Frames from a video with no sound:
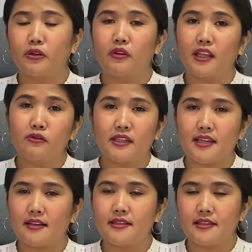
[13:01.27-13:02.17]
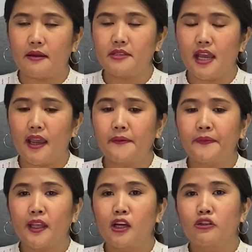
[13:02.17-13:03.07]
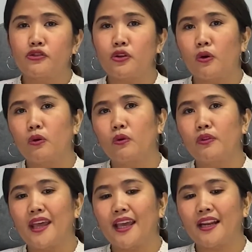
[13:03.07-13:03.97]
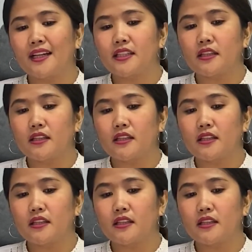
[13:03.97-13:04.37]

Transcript: they do the test the same day. So they cannot